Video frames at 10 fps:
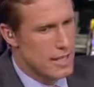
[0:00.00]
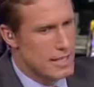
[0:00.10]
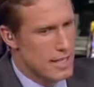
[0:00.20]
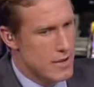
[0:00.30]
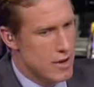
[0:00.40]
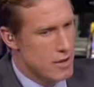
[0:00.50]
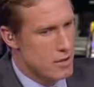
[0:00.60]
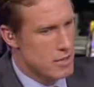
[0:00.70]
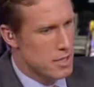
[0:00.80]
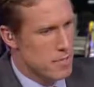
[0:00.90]
there a
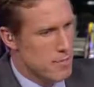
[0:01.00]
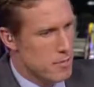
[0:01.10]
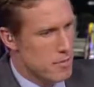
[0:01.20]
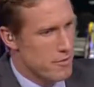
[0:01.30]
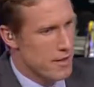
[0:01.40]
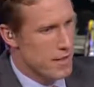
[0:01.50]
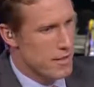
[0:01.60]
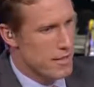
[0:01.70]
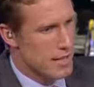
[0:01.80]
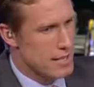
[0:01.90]
long-term problem with the fact
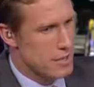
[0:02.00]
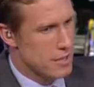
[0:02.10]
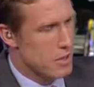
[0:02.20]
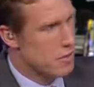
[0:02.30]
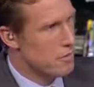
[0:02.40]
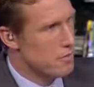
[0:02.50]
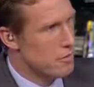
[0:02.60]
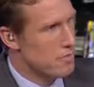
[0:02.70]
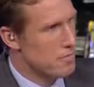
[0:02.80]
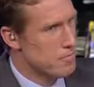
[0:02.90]
that it's not going to
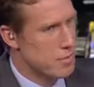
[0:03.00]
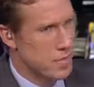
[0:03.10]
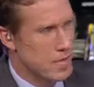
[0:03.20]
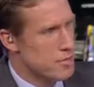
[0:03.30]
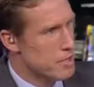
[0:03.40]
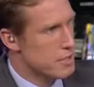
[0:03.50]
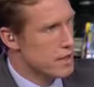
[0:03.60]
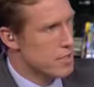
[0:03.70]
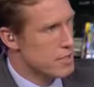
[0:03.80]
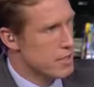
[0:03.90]
offer an interest
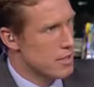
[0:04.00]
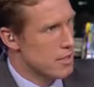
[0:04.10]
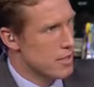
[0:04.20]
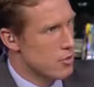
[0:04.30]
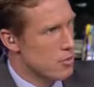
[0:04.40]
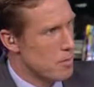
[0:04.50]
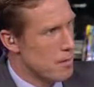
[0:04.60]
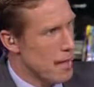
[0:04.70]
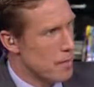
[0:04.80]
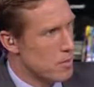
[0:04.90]
rate return like a normal
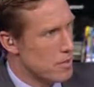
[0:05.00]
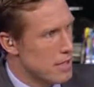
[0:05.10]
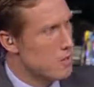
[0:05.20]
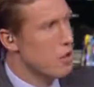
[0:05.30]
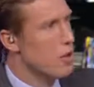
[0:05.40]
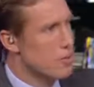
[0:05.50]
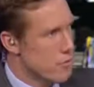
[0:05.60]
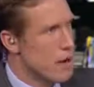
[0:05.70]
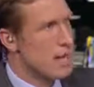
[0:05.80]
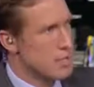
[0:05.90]
bank would? They're not
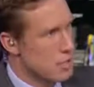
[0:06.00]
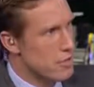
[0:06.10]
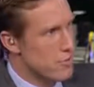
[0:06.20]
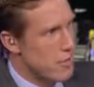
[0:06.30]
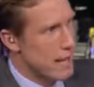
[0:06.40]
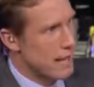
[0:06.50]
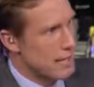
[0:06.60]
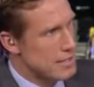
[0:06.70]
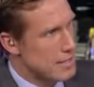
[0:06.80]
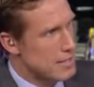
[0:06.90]
trying to offer banking
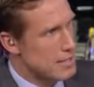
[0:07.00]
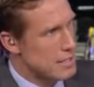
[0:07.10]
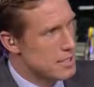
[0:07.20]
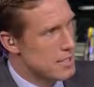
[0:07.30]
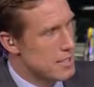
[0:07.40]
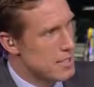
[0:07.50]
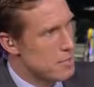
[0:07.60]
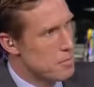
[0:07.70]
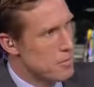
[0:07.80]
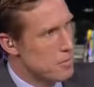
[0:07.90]
services.
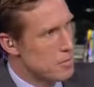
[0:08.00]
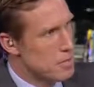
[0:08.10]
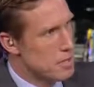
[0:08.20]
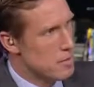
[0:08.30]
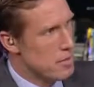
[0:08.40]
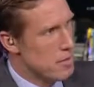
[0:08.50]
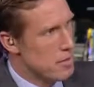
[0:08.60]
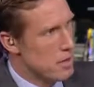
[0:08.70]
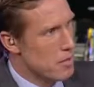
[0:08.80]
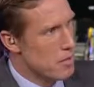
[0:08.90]
But if you're someone in a
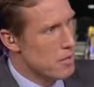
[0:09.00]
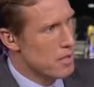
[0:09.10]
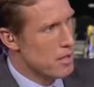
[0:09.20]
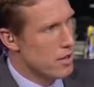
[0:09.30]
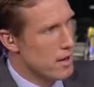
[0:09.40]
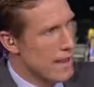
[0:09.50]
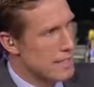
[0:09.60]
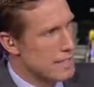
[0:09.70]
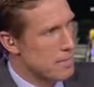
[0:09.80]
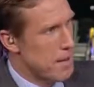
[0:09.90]
part of the world where you can't act
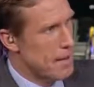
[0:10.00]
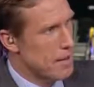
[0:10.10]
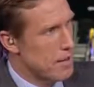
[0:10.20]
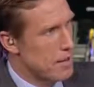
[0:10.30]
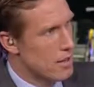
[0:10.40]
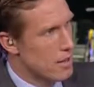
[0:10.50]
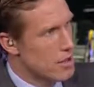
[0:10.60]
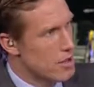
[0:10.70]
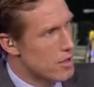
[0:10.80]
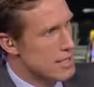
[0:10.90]
as a bank, are
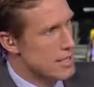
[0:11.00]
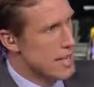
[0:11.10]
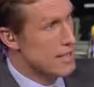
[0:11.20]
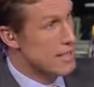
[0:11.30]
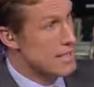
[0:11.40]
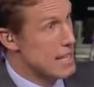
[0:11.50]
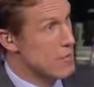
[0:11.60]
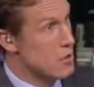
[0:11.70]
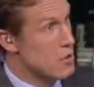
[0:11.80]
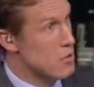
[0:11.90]
you going to take this
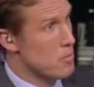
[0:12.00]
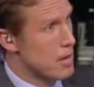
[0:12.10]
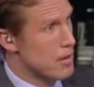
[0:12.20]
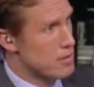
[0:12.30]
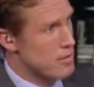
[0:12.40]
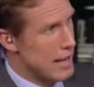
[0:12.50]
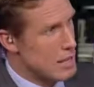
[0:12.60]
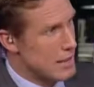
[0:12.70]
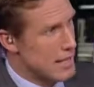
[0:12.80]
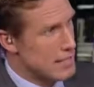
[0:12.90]
even though you might lose
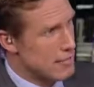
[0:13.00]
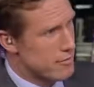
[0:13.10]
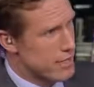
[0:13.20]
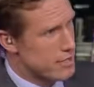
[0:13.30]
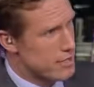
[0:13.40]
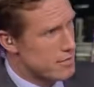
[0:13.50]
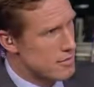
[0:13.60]
value against inflation?